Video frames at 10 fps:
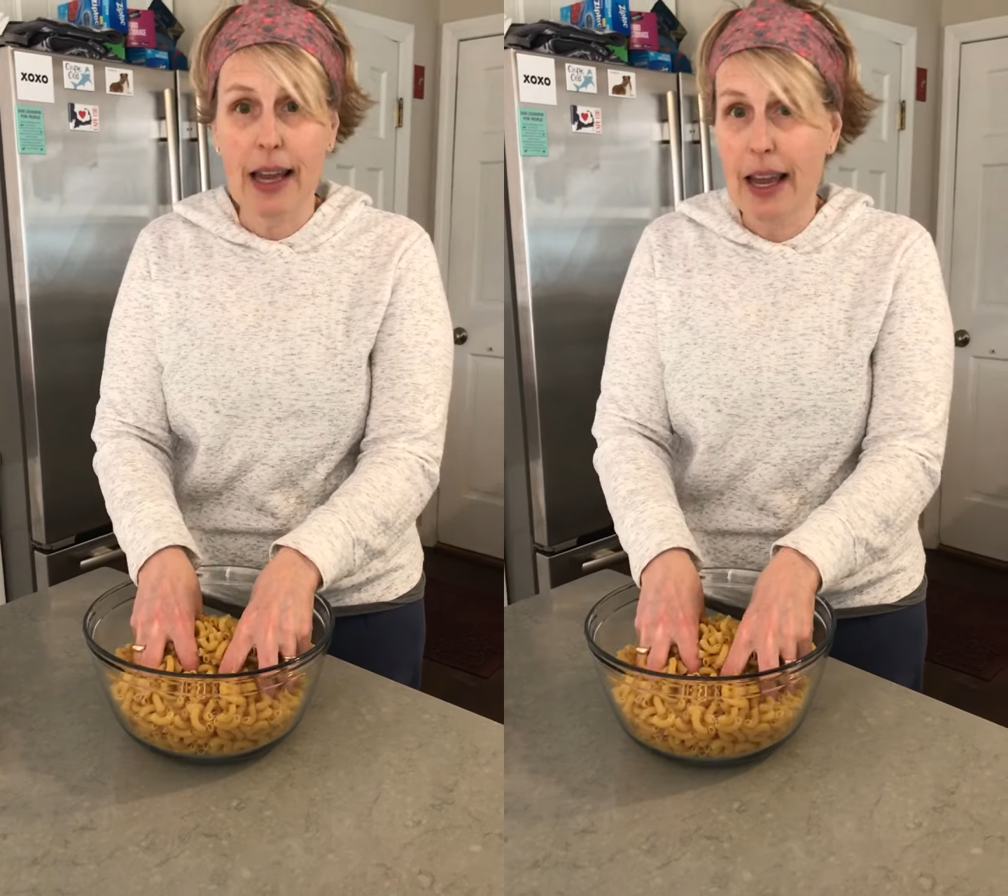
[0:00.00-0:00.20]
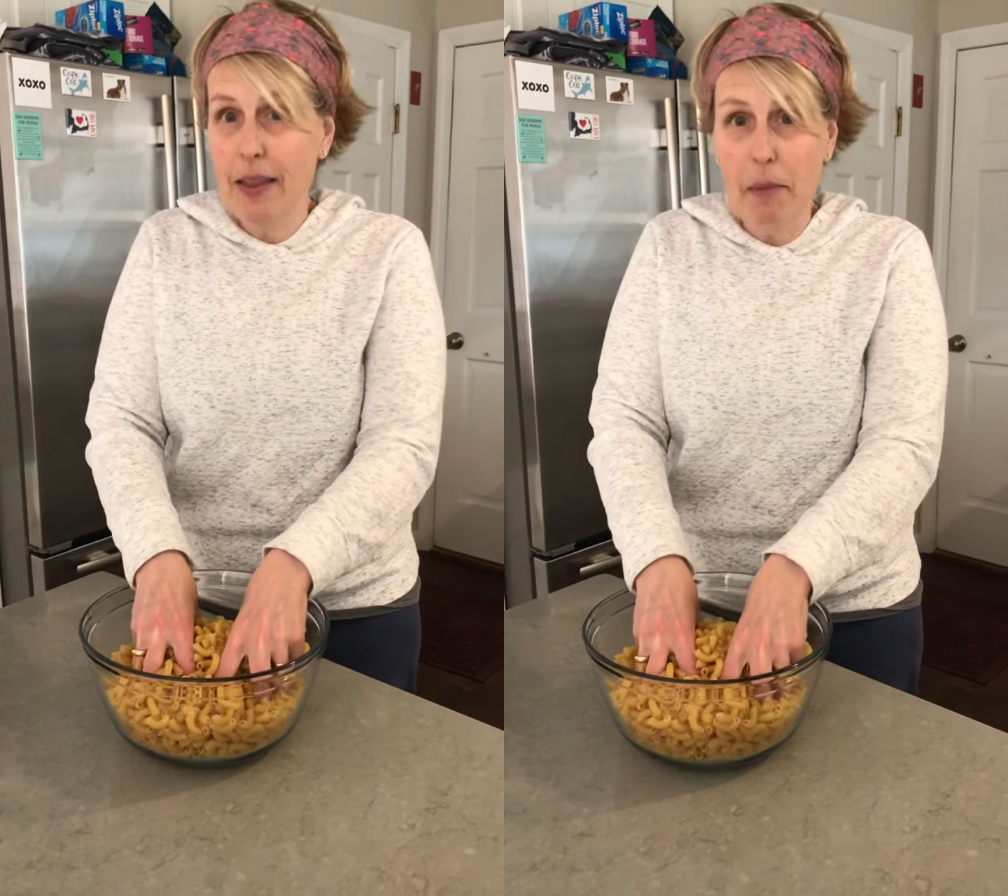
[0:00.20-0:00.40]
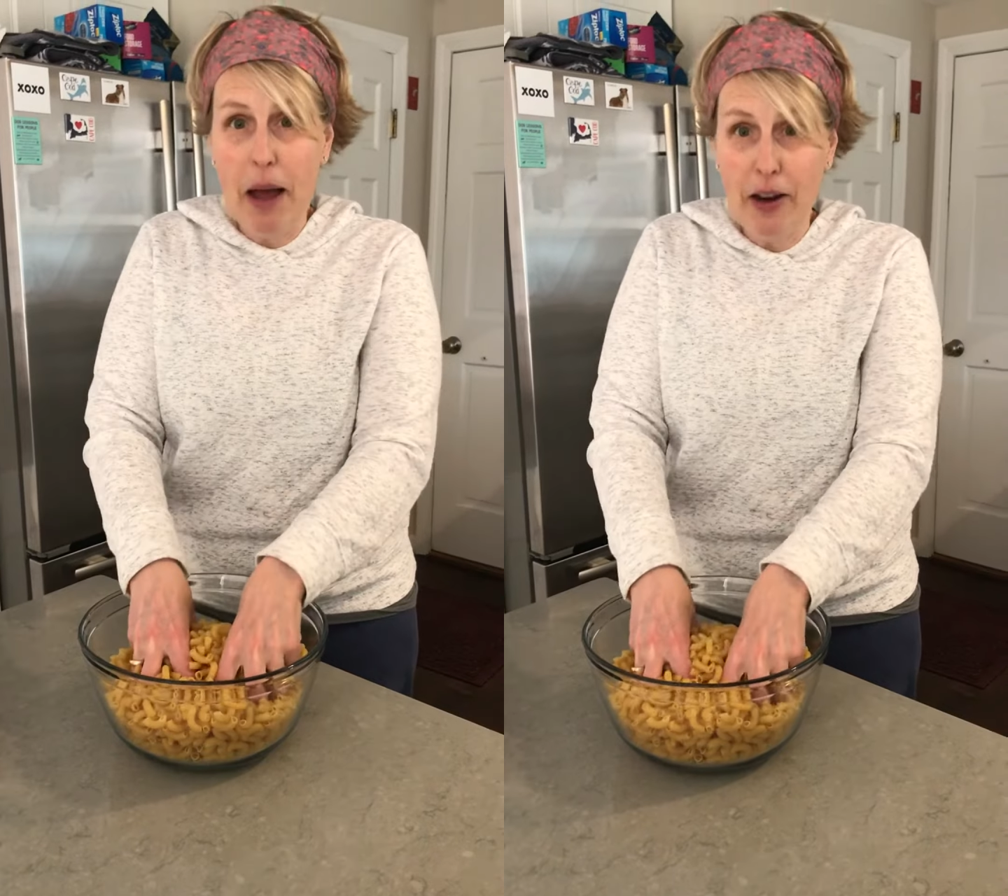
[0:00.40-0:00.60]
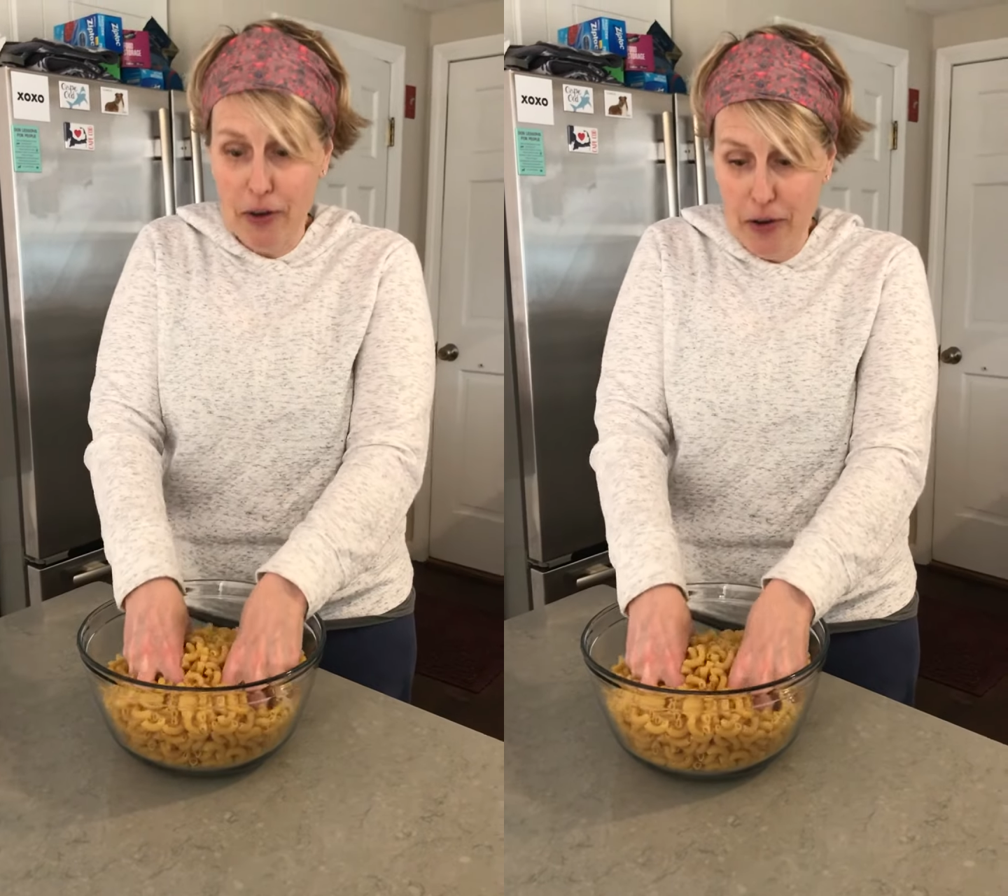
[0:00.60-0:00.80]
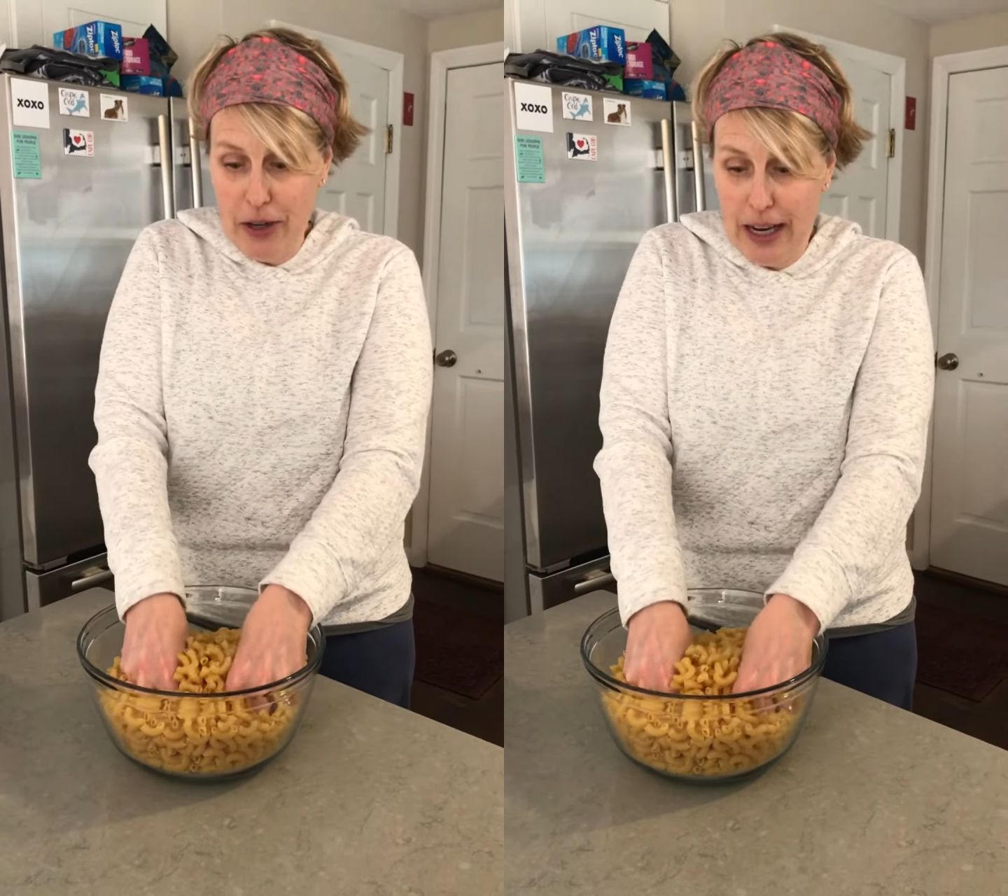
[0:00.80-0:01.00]
in the
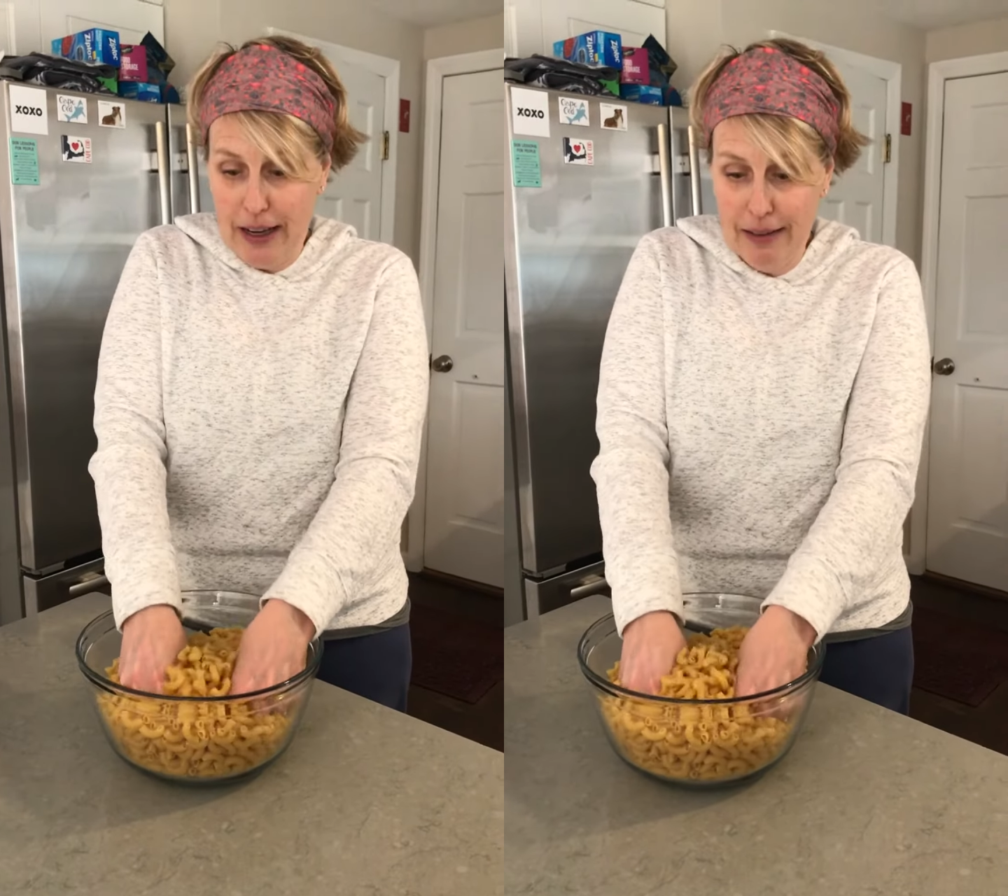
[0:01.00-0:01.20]
macaroni